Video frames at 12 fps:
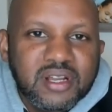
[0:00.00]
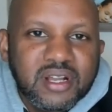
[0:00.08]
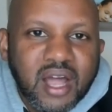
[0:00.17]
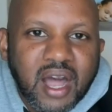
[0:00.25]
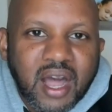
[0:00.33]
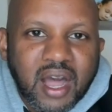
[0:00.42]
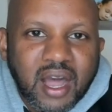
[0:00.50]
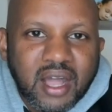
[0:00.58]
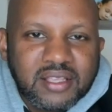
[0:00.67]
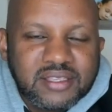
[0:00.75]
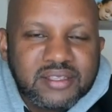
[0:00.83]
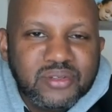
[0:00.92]

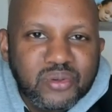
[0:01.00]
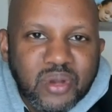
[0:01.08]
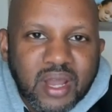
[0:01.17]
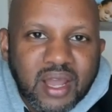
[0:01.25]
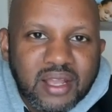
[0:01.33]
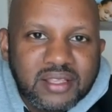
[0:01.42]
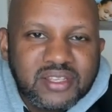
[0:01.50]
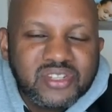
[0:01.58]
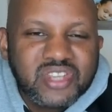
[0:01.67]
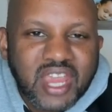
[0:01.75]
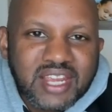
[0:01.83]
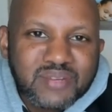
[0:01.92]
to
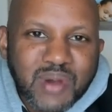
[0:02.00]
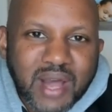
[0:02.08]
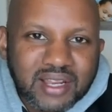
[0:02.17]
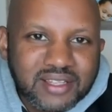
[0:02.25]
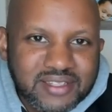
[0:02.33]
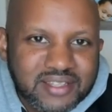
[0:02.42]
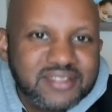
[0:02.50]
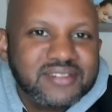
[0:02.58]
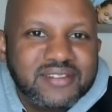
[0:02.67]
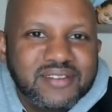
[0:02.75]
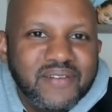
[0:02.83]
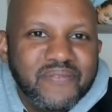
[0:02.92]
change politics,
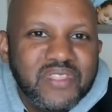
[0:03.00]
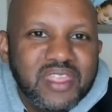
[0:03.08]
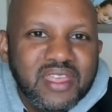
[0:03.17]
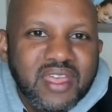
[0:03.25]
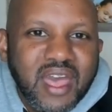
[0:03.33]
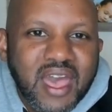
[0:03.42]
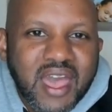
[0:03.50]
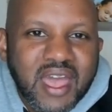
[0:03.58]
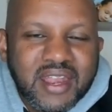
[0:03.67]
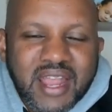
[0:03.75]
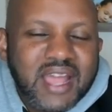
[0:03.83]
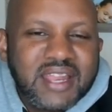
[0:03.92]
and
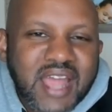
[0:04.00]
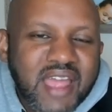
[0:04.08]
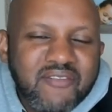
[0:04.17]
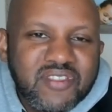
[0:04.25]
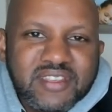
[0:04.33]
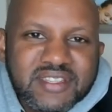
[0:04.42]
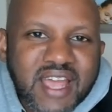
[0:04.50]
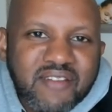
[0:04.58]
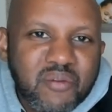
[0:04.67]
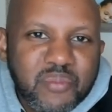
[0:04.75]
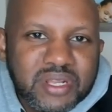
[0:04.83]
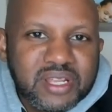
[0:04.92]
not even, this is not
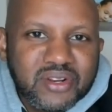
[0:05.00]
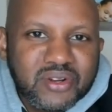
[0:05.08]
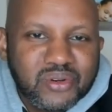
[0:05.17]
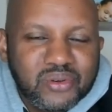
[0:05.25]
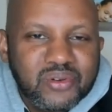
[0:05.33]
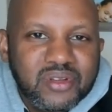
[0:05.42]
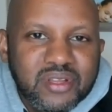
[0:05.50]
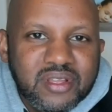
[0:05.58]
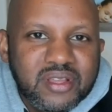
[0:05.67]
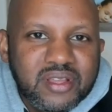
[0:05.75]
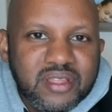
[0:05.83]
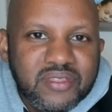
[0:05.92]
even political.
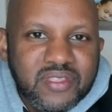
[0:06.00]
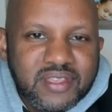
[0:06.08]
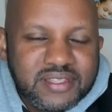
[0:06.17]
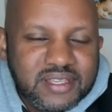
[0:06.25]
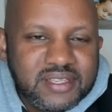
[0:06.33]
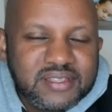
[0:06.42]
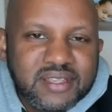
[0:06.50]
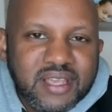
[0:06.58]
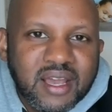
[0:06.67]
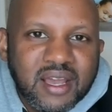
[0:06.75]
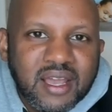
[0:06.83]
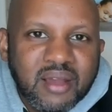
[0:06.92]
This is
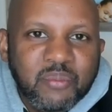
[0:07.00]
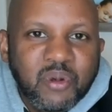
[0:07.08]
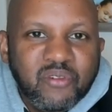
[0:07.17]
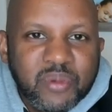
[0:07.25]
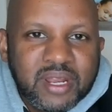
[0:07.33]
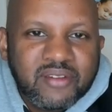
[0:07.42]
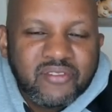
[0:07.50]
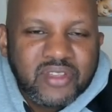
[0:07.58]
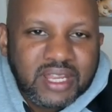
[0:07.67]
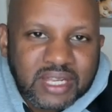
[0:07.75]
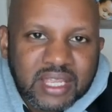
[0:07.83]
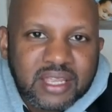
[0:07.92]
a movement of
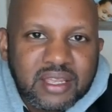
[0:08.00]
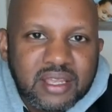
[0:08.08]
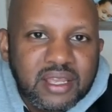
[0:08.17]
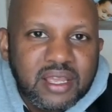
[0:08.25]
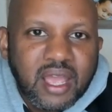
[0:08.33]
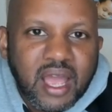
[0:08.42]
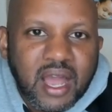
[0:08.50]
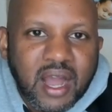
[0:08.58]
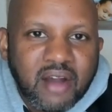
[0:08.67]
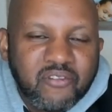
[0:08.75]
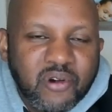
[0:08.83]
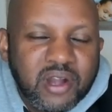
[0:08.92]
healing.
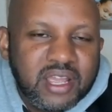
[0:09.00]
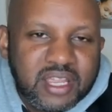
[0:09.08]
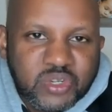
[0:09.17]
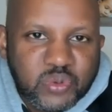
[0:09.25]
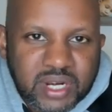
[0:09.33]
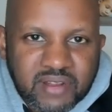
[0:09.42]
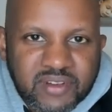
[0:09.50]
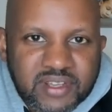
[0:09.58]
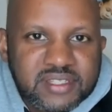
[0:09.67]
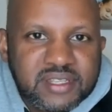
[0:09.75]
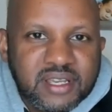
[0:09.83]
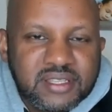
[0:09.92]
for each one of us
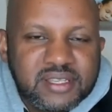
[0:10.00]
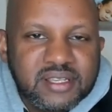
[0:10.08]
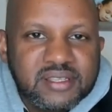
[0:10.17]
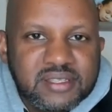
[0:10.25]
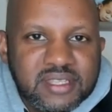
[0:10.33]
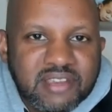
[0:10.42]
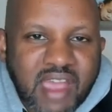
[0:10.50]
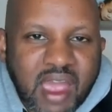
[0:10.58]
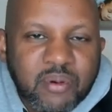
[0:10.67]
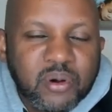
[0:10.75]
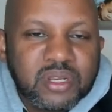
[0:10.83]
to grab hold